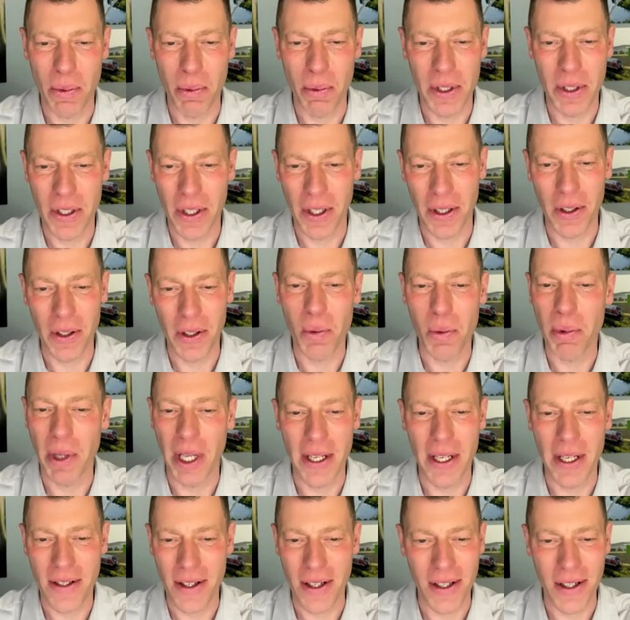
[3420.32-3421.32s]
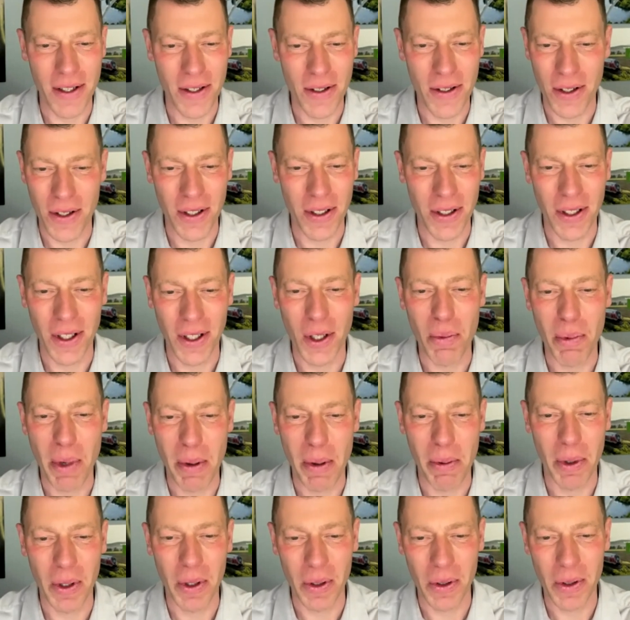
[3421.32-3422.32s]
to particular places, or you know,
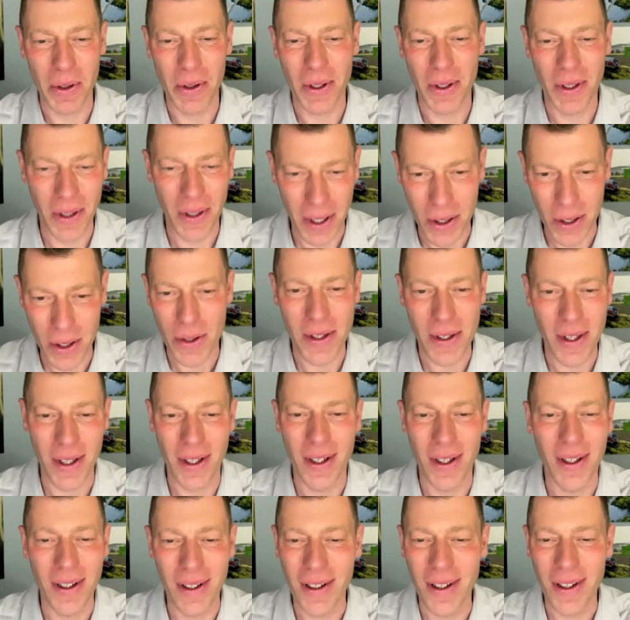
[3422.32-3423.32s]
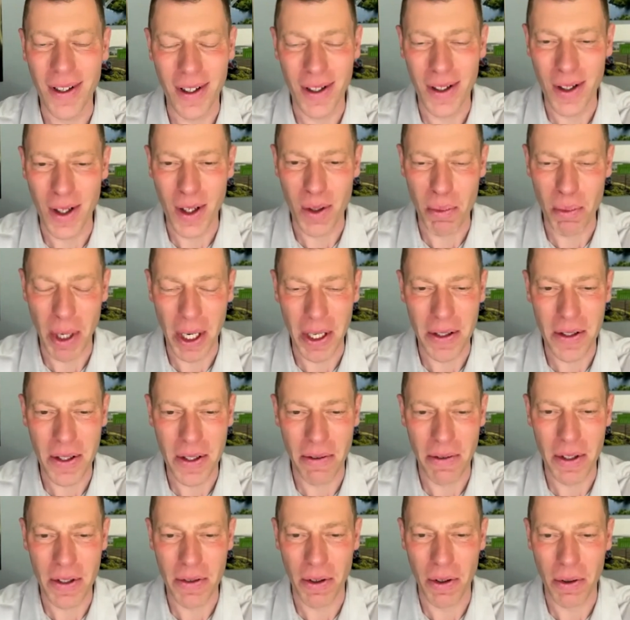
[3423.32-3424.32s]
people interested in in, in better
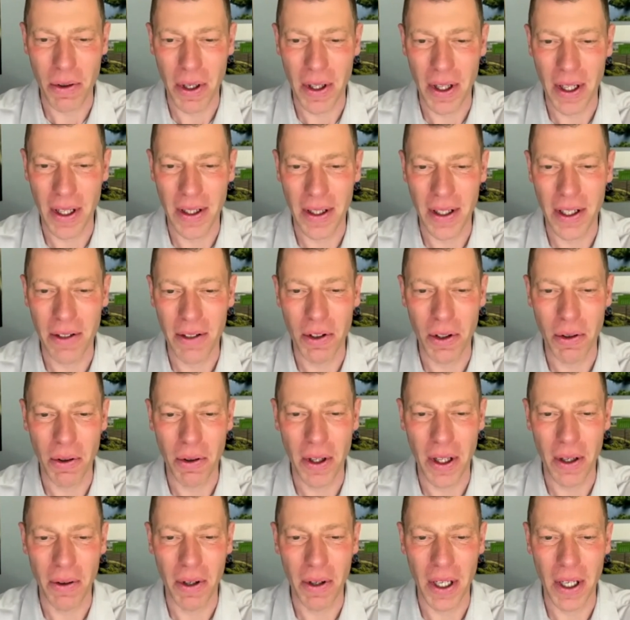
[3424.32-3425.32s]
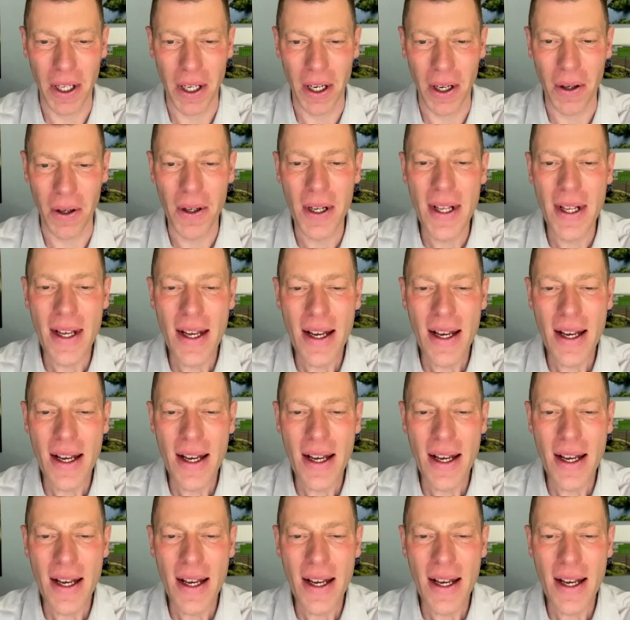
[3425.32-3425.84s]
service for where they live or where they want to go.